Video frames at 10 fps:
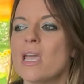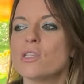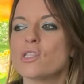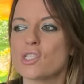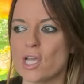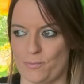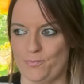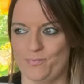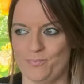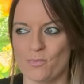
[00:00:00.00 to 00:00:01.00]
So
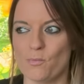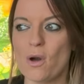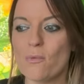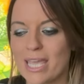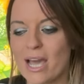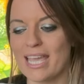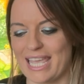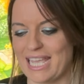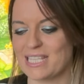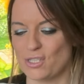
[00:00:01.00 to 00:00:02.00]
what we are
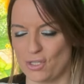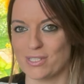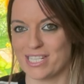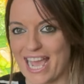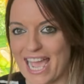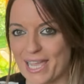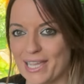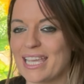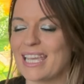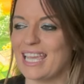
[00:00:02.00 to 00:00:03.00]
here to do today
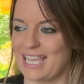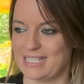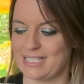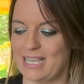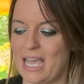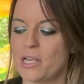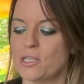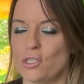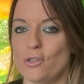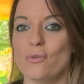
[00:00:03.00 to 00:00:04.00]
is,
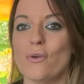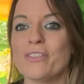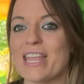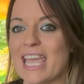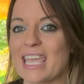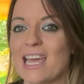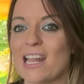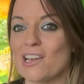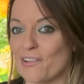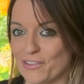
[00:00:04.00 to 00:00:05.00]
do they
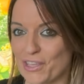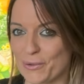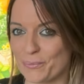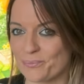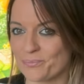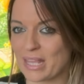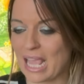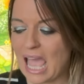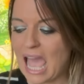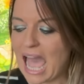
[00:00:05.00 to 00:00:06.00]
love you?
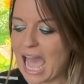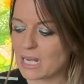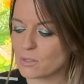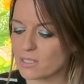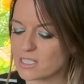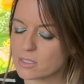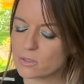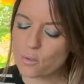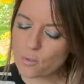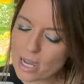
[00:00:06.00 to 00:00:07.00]
And it's
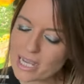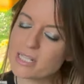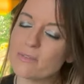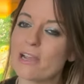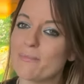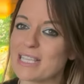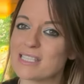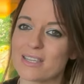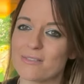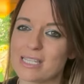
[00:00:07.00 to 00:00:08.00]
quite a
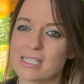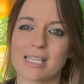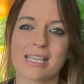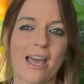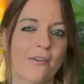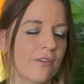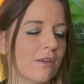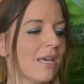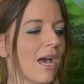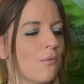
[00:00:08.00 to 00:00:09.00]
romantic reading that I feel
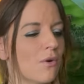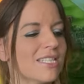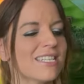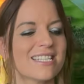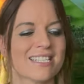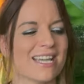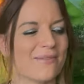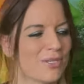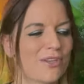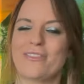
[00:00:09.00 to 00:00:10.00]
that I wanted to
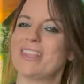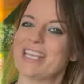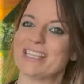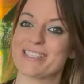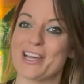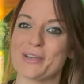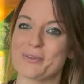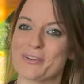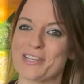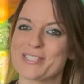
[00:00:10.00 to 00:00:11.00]
step to this side of
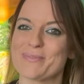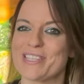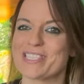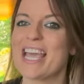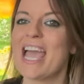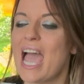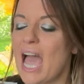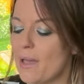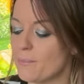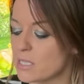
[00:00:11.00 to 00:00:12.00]
Christmas.
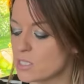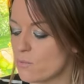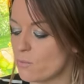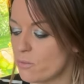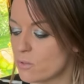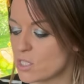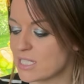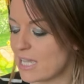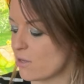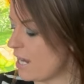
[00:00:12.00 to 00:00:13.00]
Um, so we will just
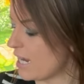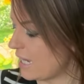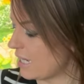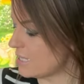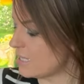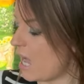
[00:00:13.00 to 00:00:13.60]
get cracking.